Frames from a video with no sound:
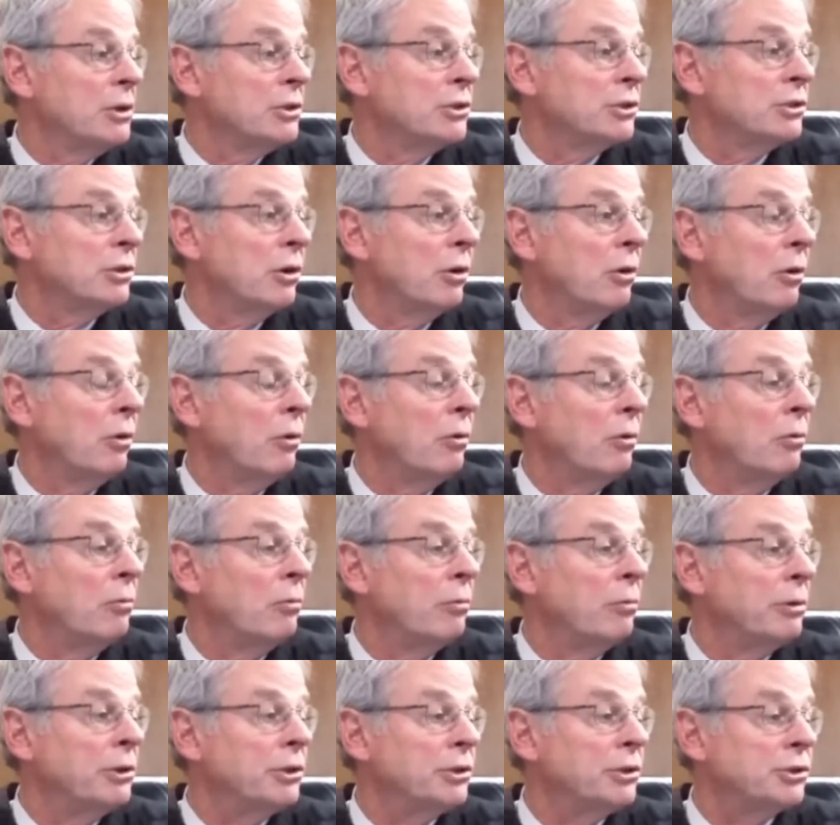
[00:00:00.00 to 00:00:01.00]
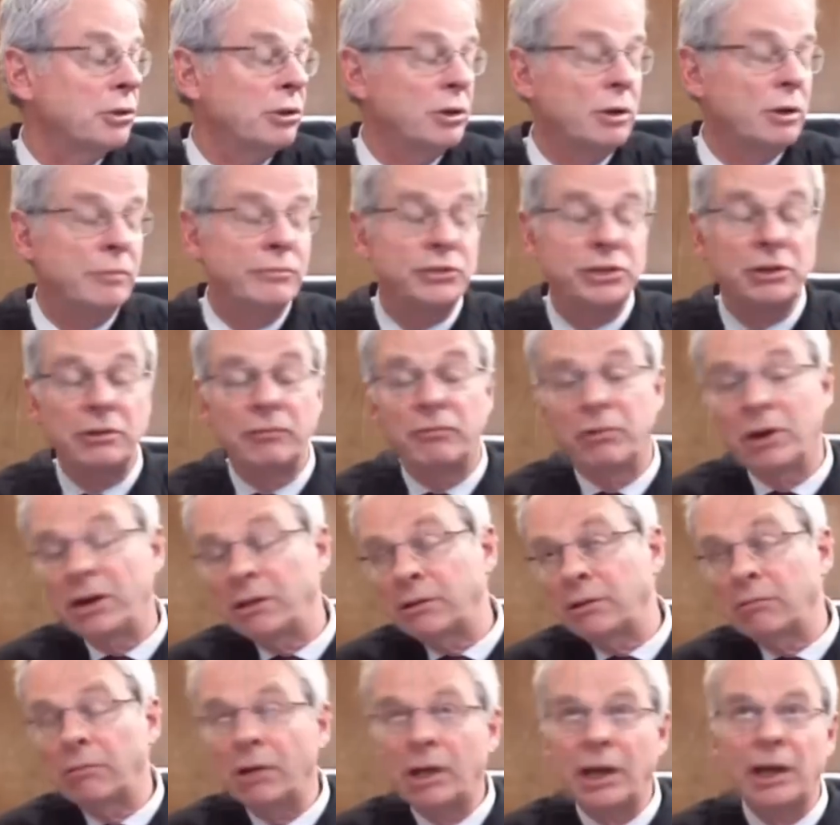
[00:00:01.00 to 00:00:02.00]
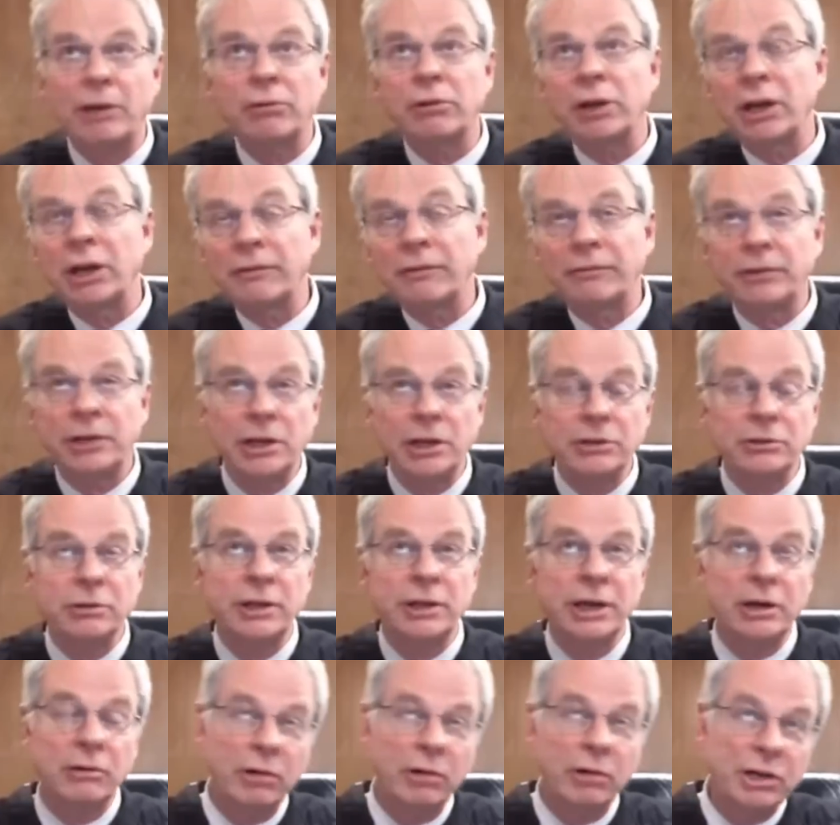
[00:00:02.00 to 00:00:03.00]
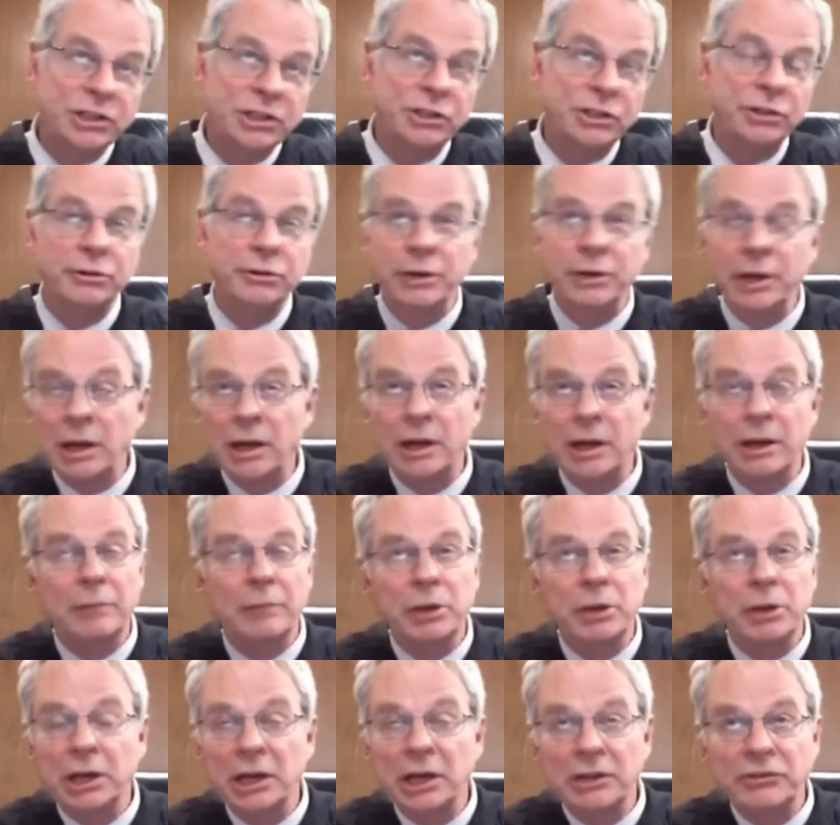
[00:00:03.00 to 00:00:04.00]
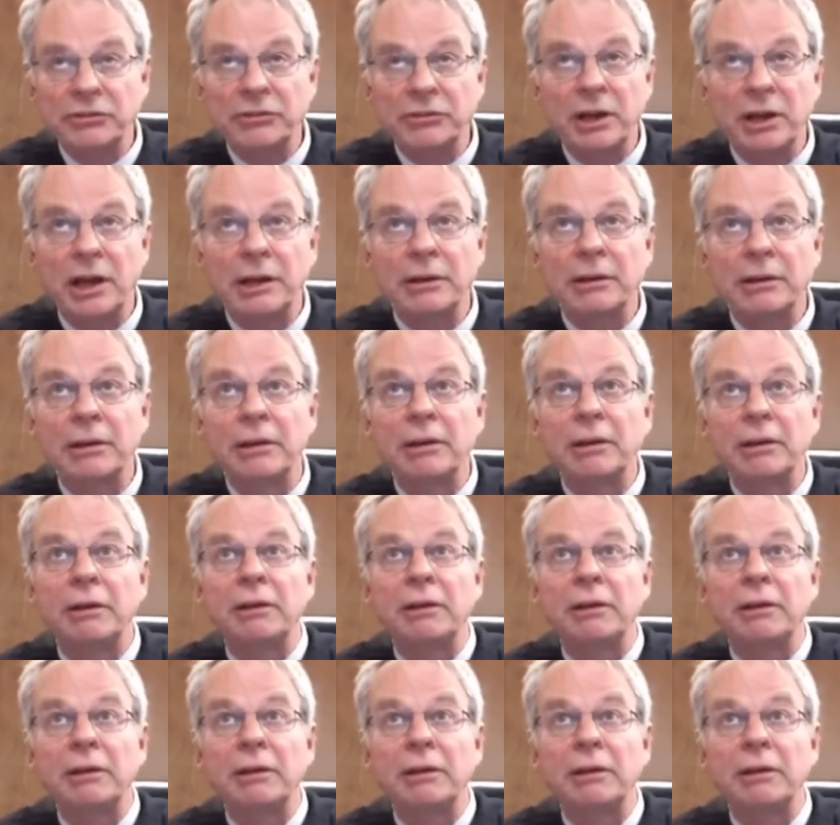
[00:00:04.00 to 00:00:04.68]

So in terms of whether well I don't have to answer that question or not, I mean that's not.